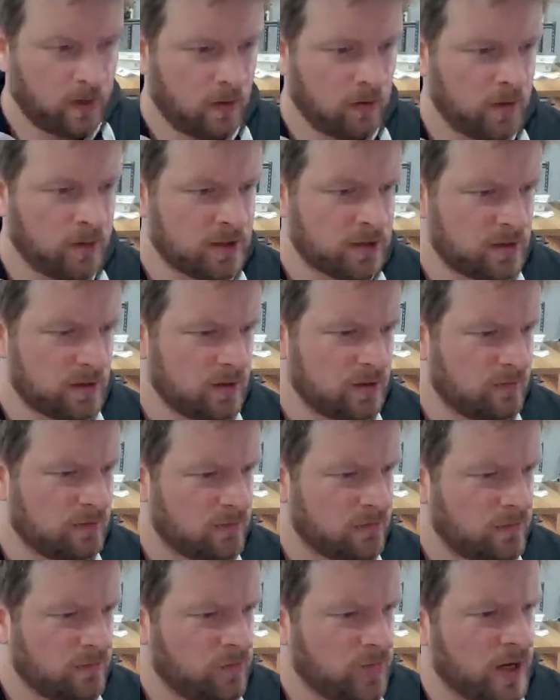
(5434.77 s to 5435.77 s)
If
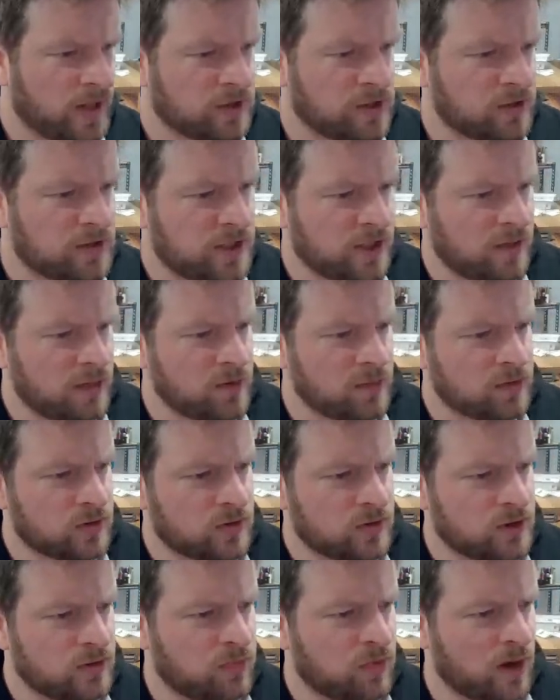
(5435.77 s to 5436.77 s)
you guys are Steam
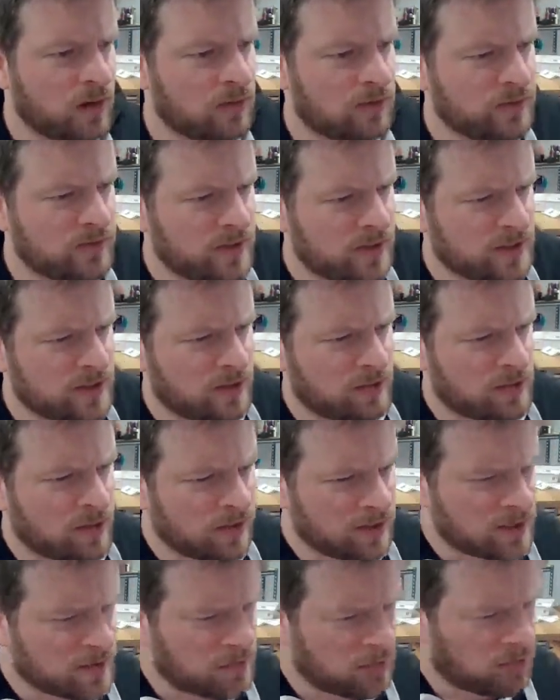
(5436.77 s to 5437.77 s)
users, you've probably seen something
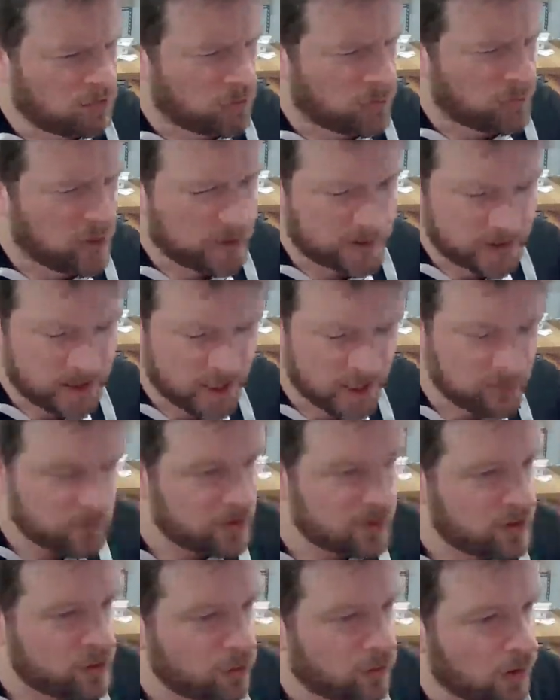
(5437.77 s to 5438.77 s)
like this before, but you can sign in with
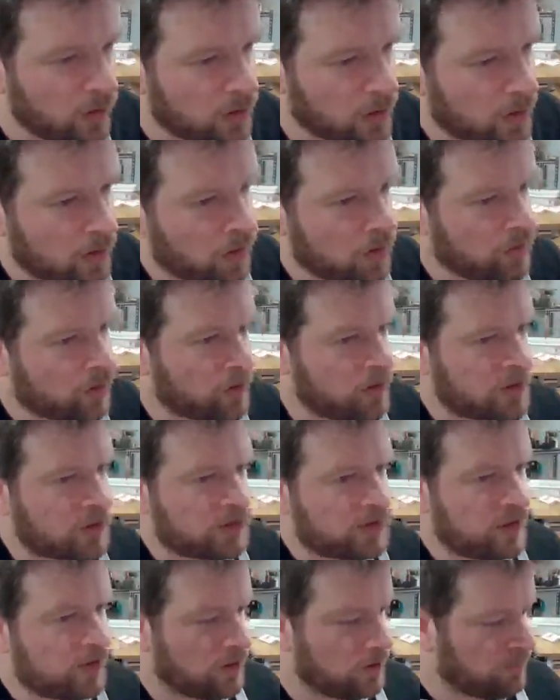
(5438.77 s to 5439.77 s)
the QR code, or
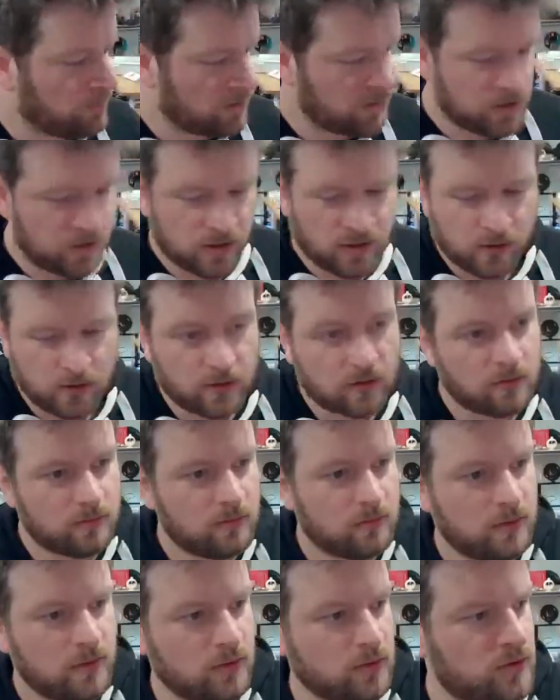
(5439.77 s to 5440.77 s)
just, punch in your
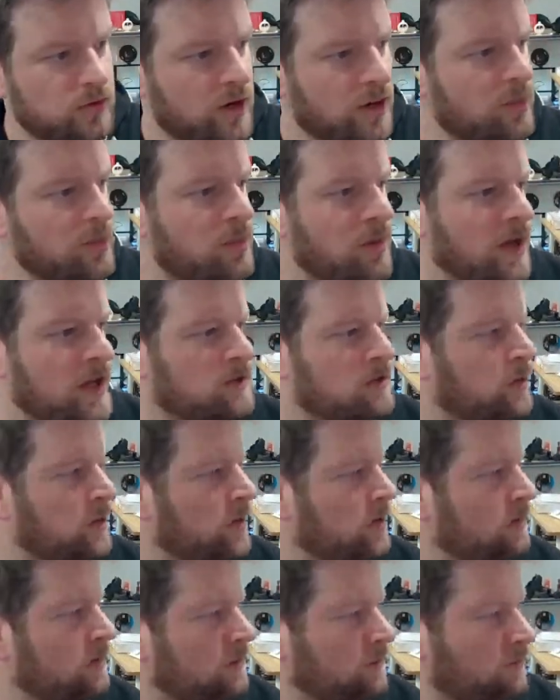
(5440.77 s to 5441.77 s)
username and password.